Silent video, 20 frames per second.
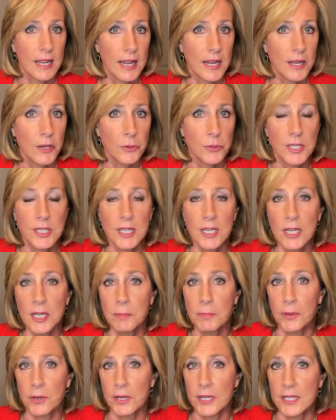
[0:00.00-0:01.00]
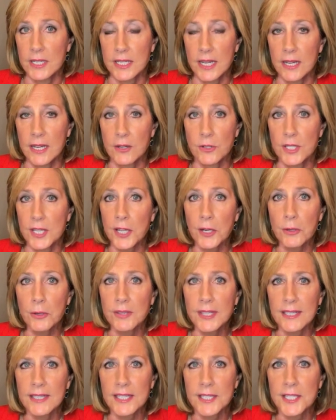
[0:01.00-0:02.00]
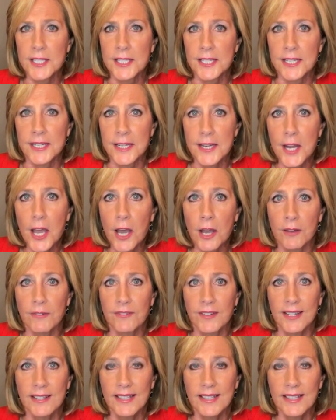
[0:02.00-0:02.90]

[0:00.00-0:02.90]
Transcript: AOC, Bernie Sanders, they don't think this is enough,